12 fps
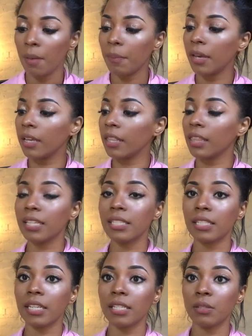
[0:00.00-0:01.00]
But this
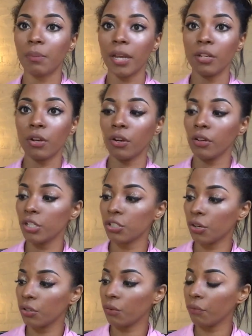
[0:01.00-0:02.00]
is my current
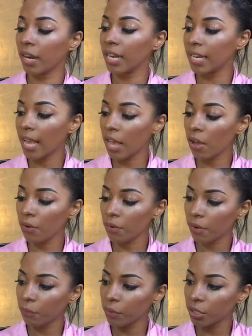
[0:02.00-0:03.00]
journal right
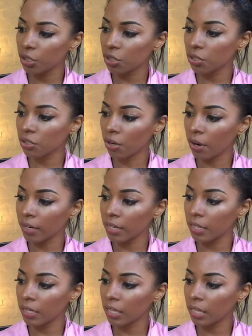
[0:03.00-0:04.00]
now, which
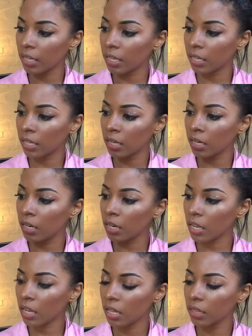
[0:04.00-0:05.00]
started in,
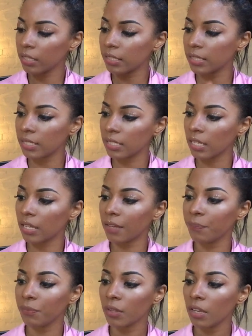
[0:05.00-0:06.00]
let's see,